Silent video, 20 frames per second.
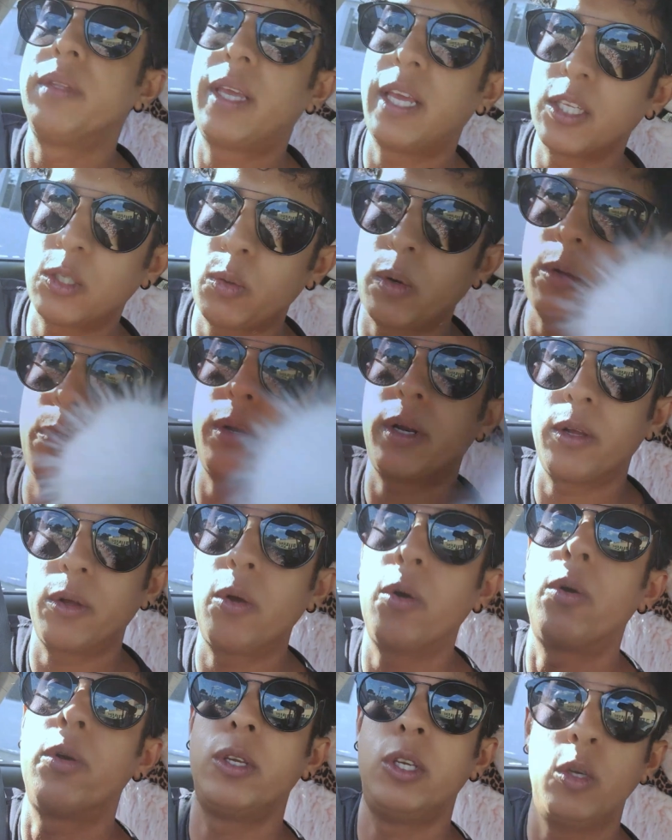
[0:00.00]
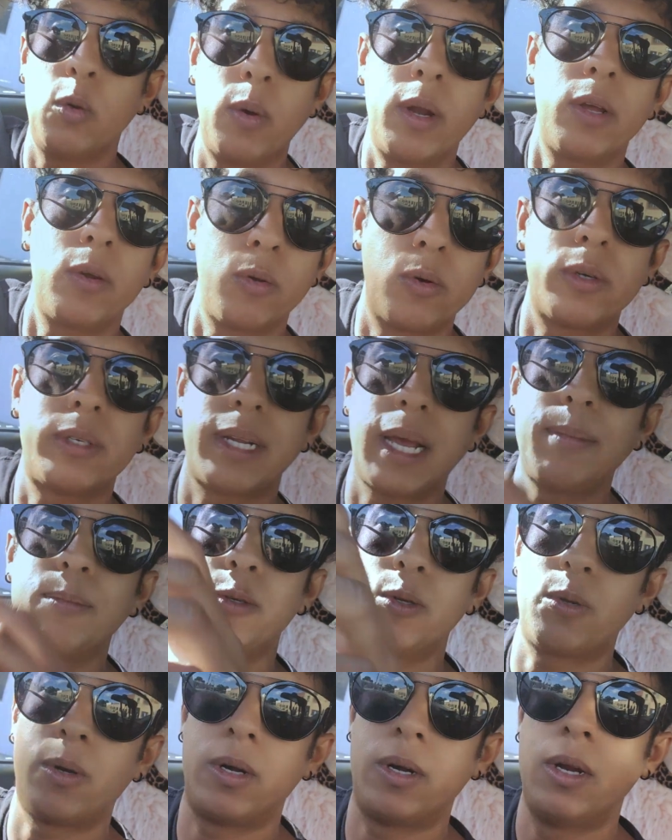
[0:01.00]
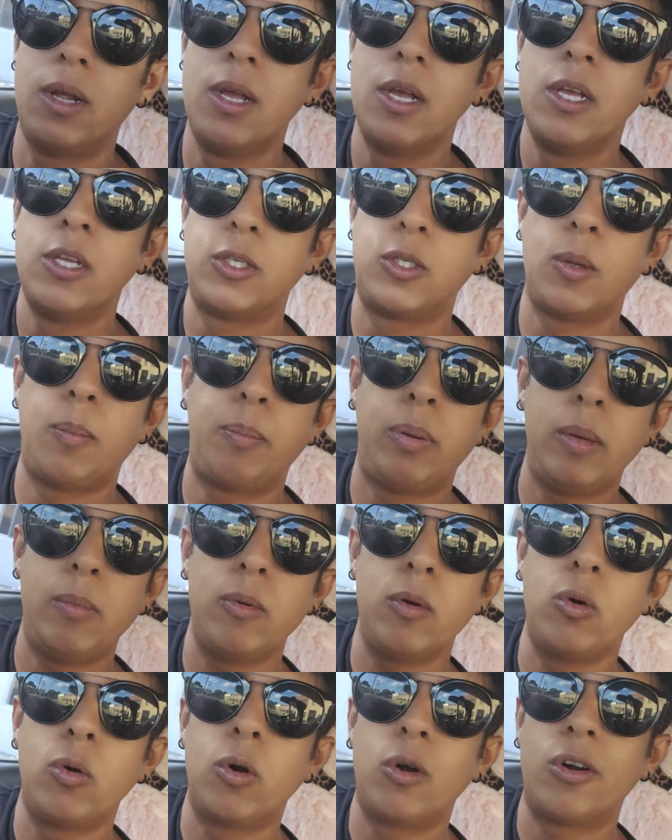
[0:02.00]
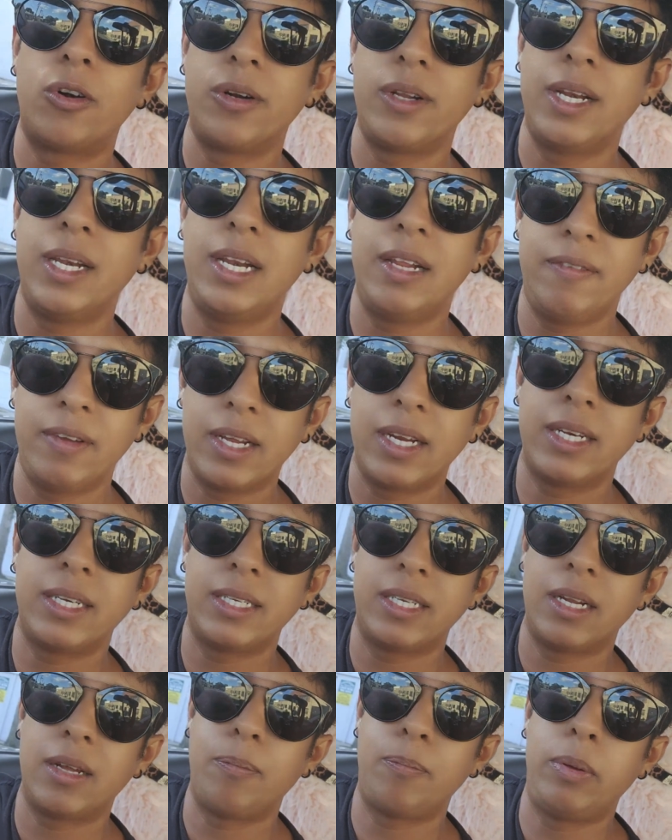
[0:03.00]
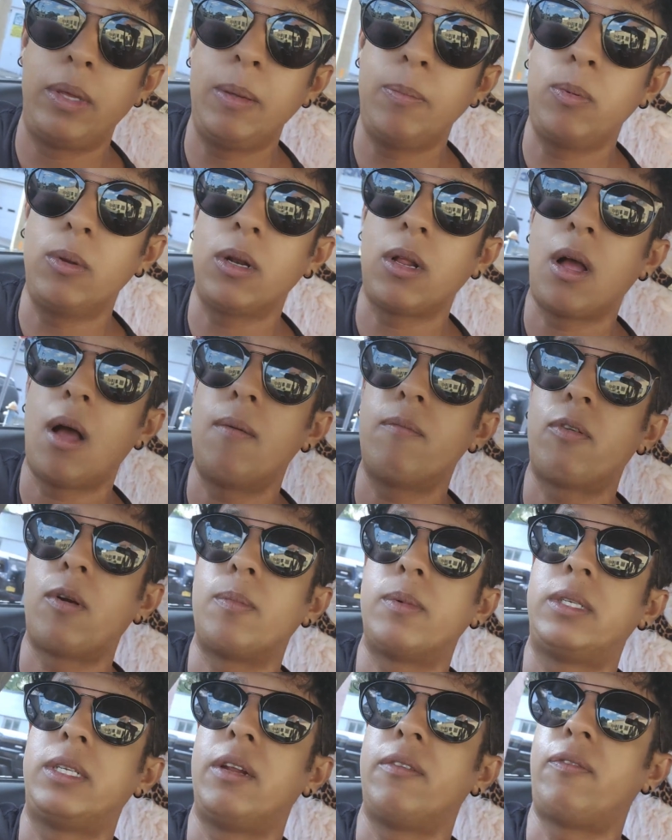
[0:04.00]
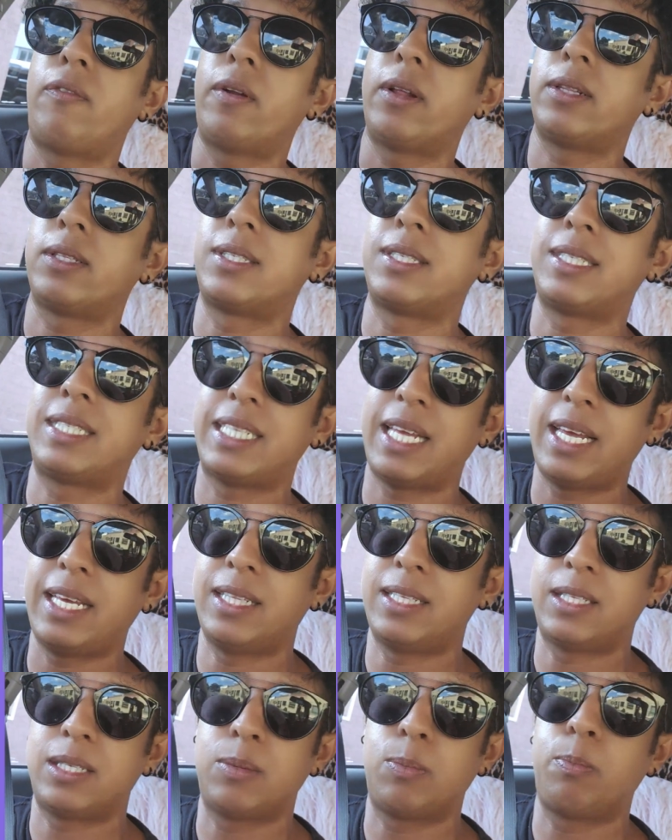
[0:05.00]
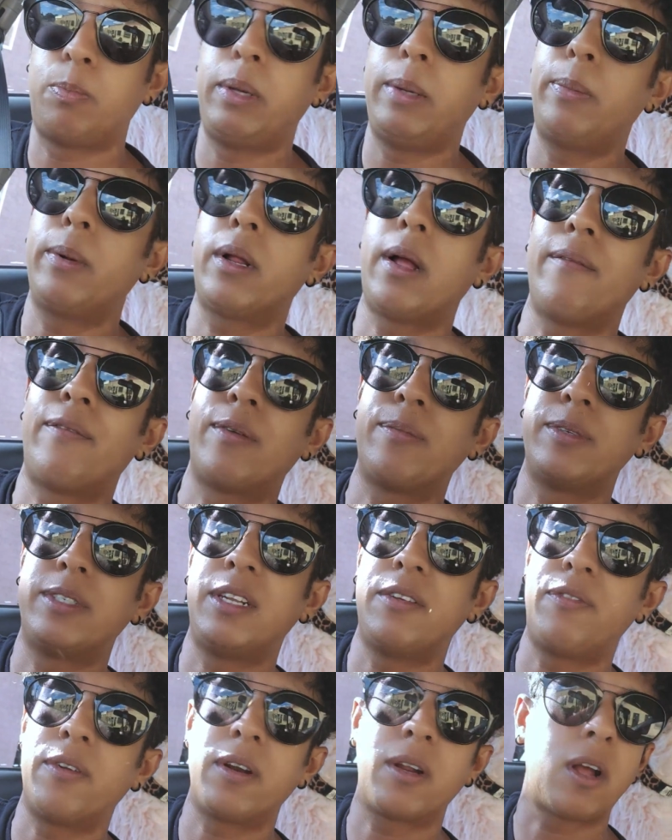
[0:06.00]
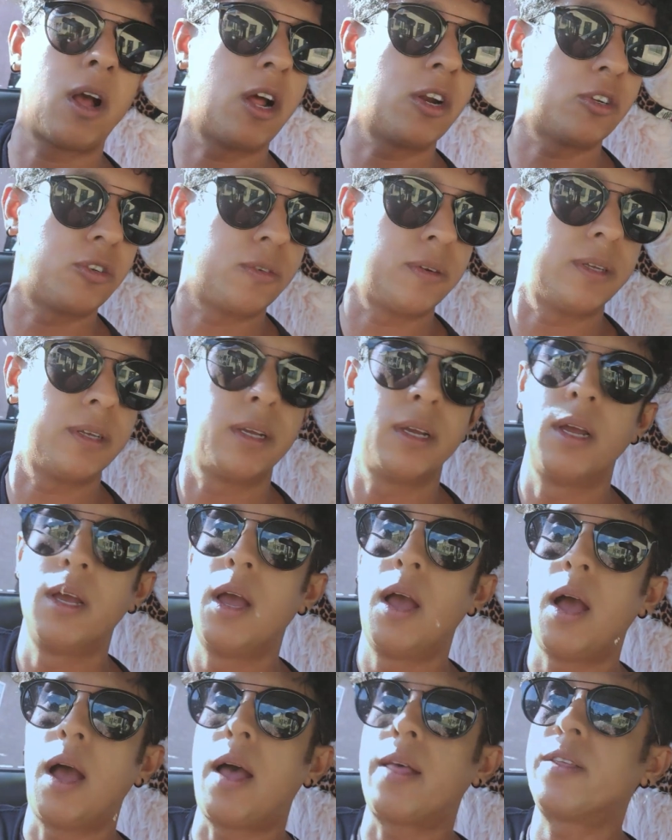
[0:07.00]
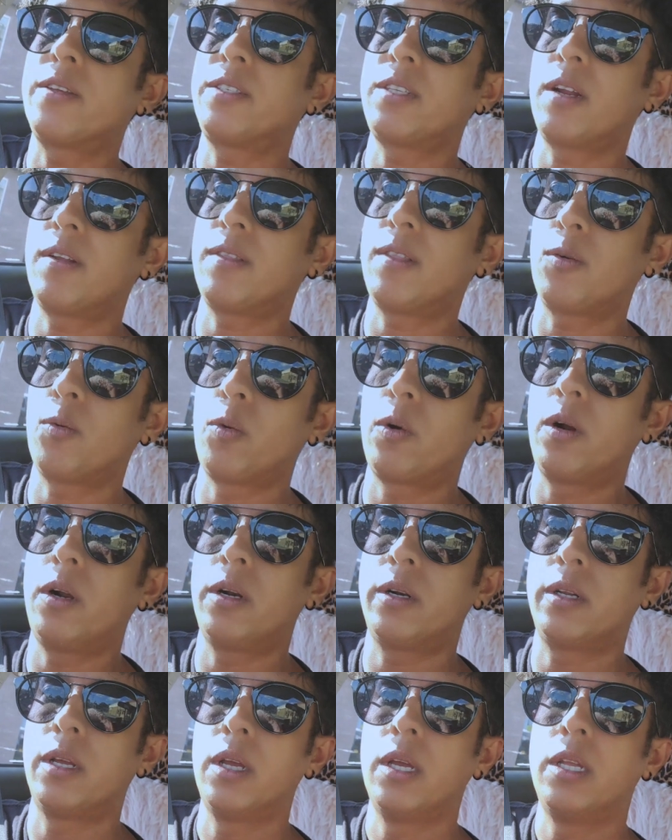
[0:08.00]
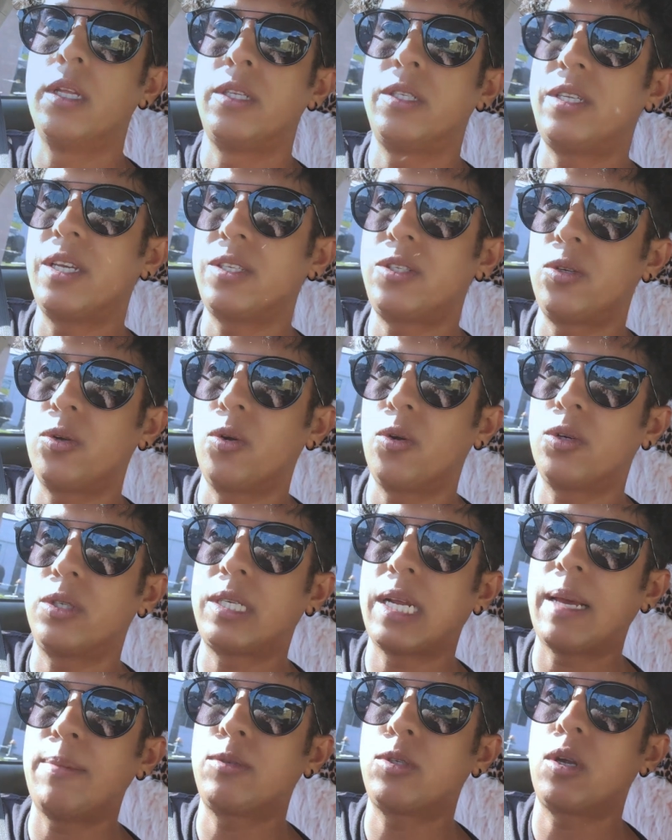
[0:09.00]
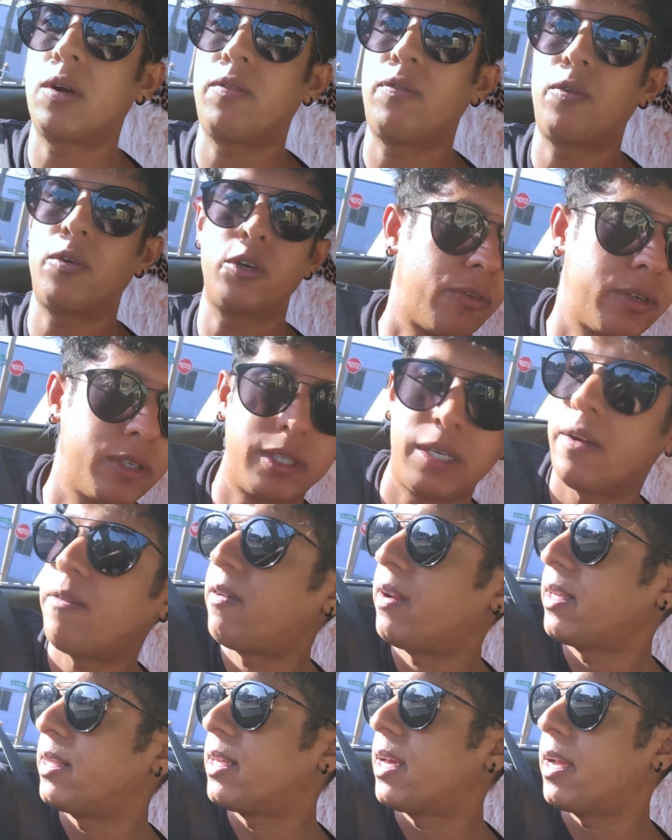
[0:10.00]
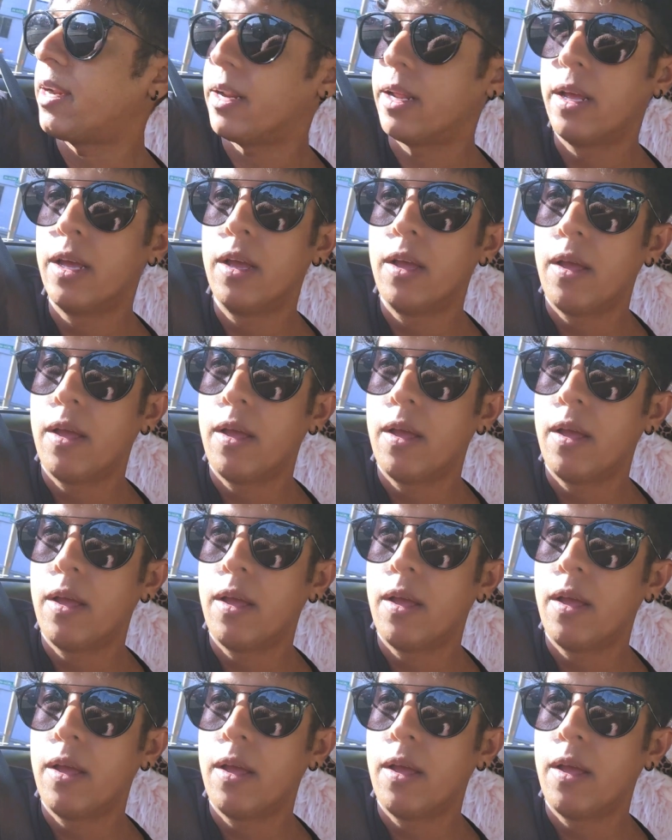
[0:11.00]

Guess where you want to go? You want to go to Times Square. So people who are already living in, people come from different states. People come from different country, other side of the world, just to go to Times Square for stuff like that.